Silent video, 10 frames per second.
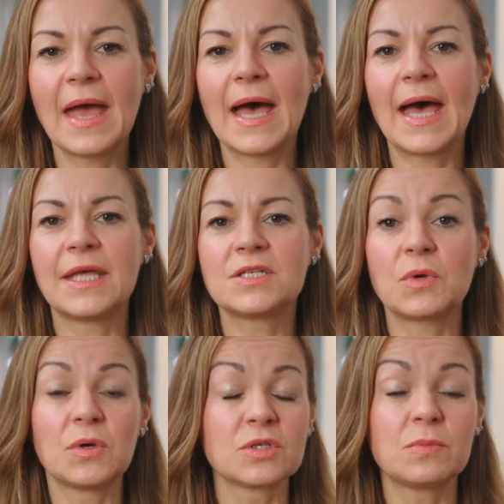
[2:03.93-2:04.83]
And
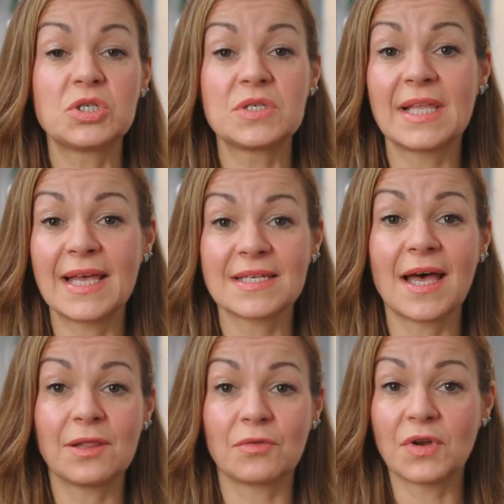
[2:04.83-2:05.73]
we also produce less
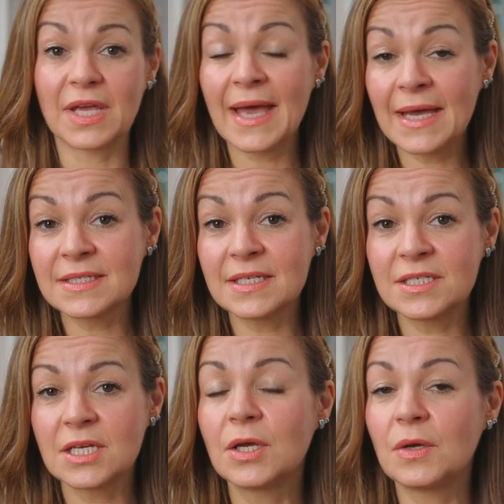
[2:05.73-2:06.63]
hyaluronic
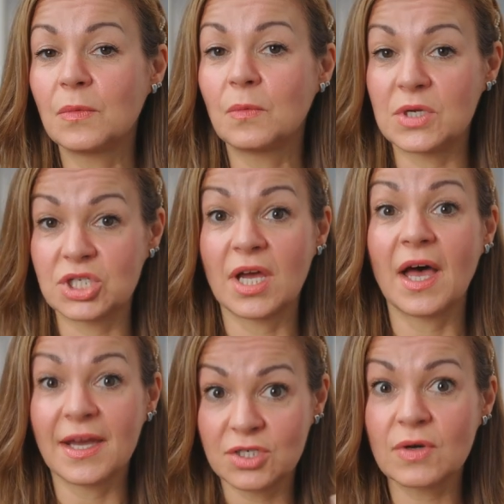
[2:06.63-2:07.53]
acid, which
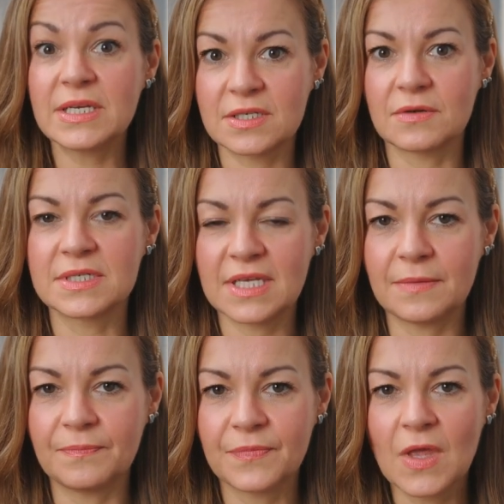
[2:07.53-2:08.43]
hydrates our
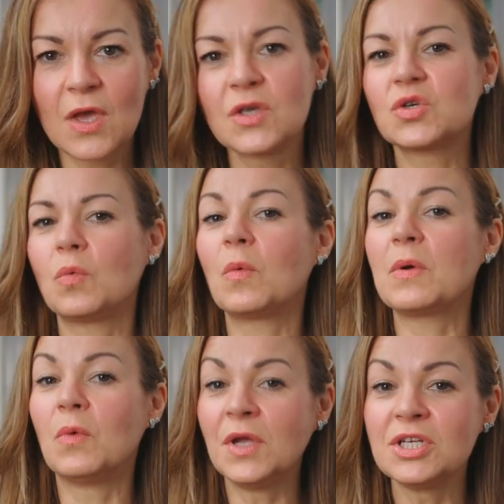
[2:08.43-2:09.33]
skin. So what we
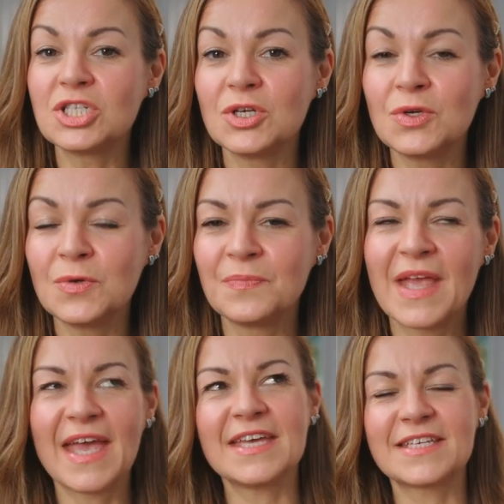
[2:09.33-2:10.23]
want to do
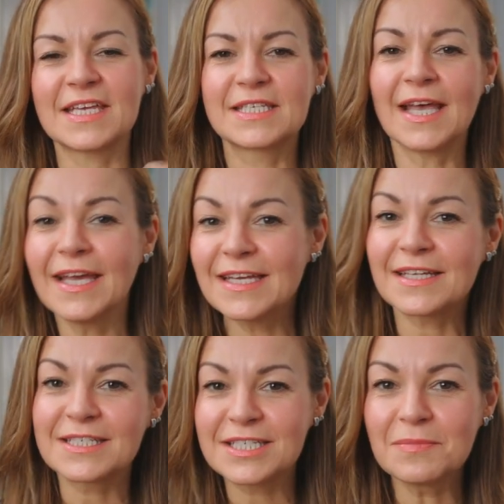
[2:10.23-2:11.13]
is excite
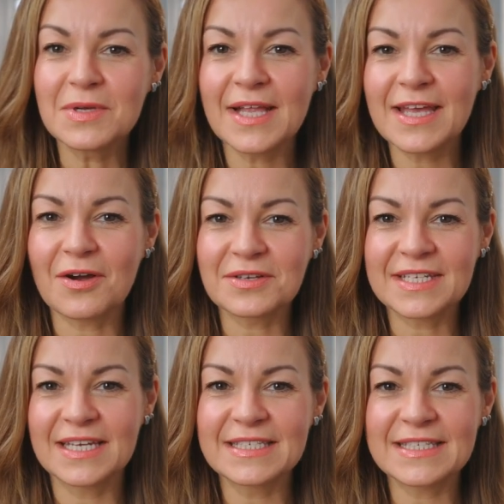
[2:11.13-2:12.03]
and stimulate our
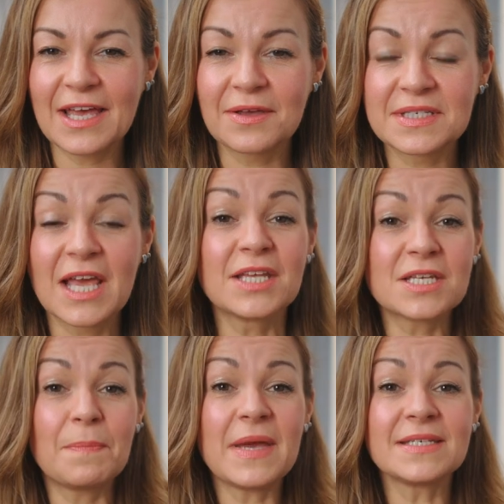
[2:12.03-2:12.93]
skin cells
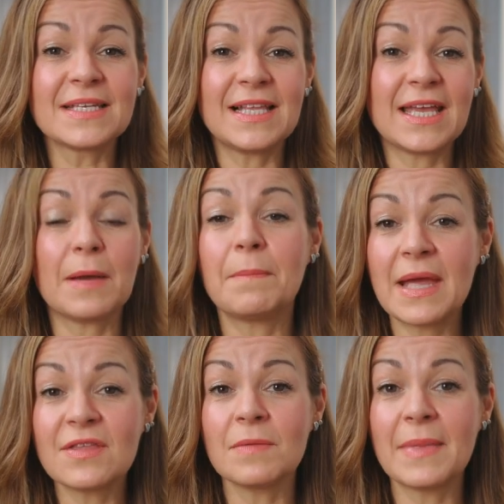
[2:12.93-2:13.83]
to basically
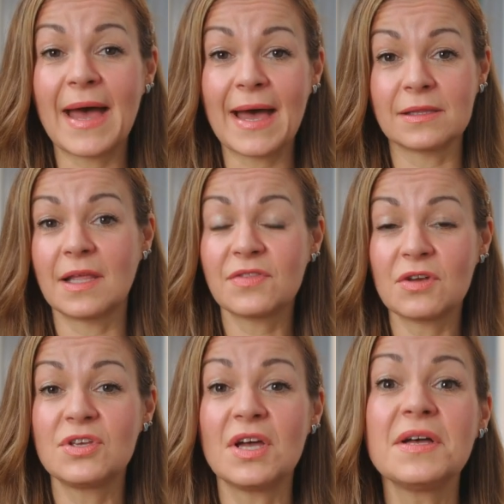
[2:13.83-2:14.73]
make them act like
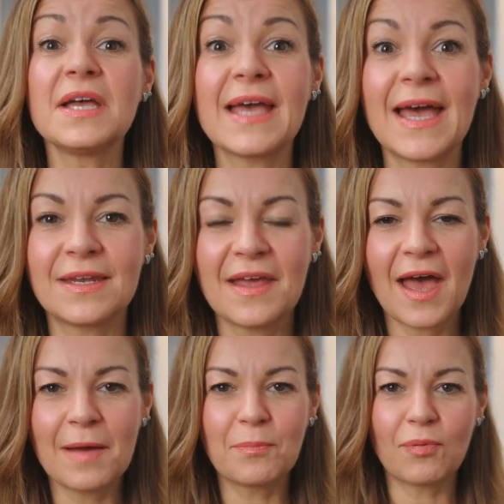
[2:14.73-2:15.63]
they're young again
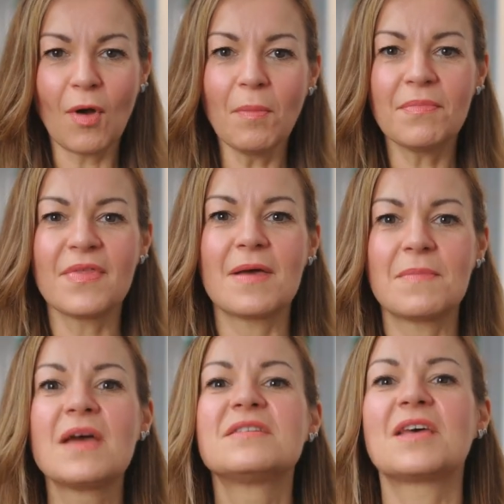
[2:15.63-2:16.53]
and prompt
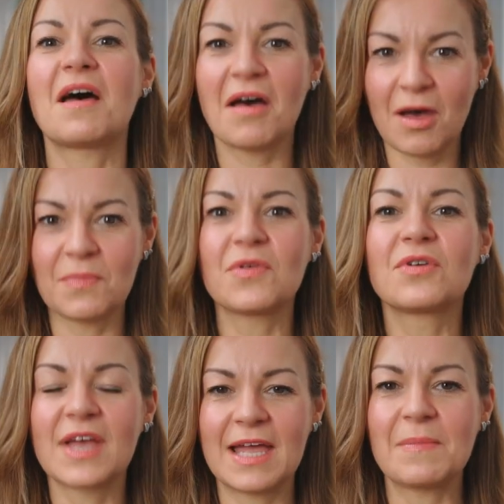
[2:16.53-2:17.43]
them to up their
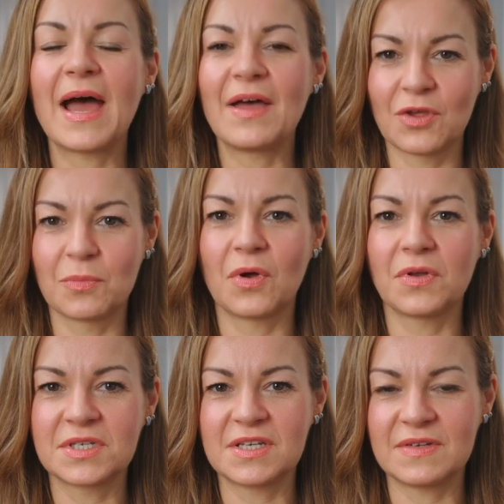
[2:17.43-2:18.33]
game and their
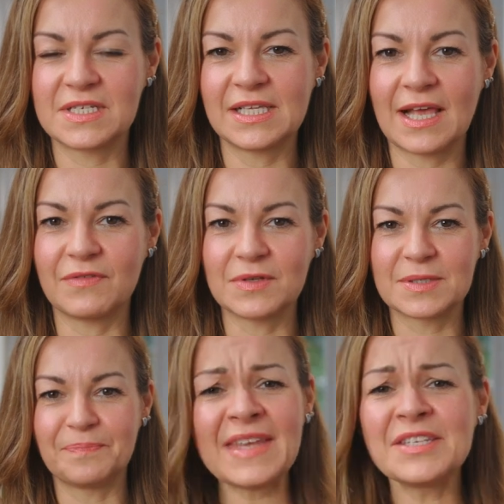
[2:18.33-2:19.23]
productivity levels.